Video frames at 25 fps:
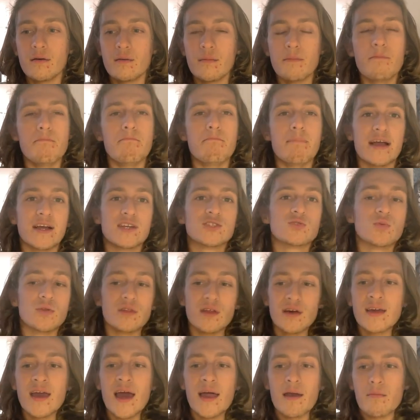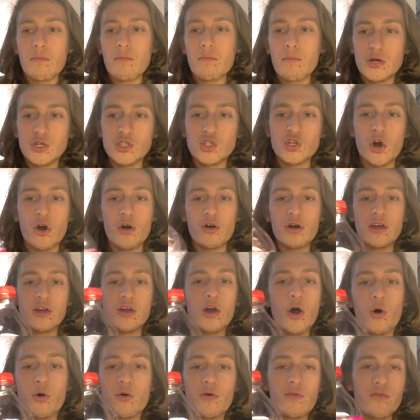mixed with, again, majority
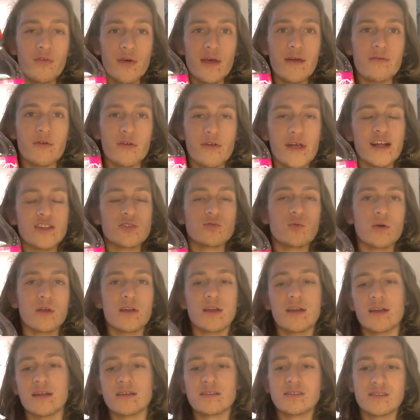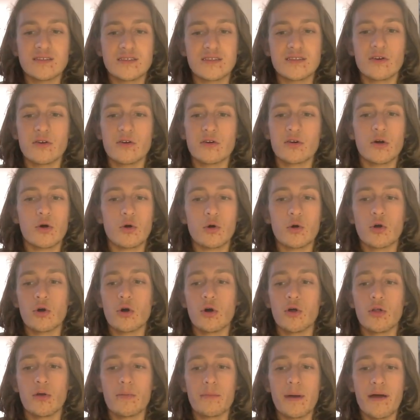Coke flavor. That's what it is. It's still a
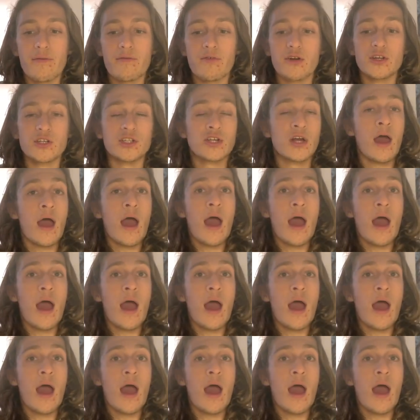Coca-Cola beverage.